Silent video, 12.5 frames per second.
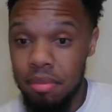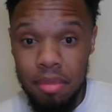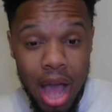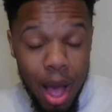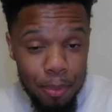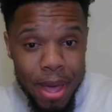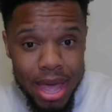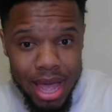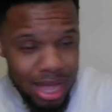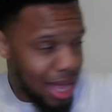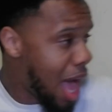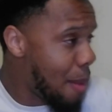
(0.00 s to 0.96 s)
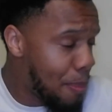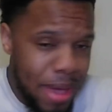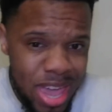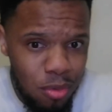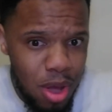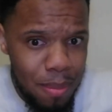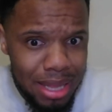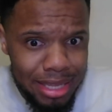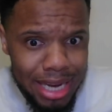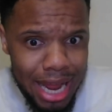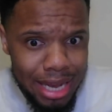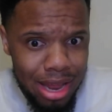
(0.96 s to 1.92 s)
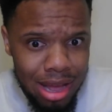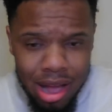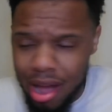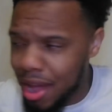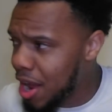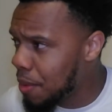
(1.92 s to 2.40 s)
I bet he went back to that dugout.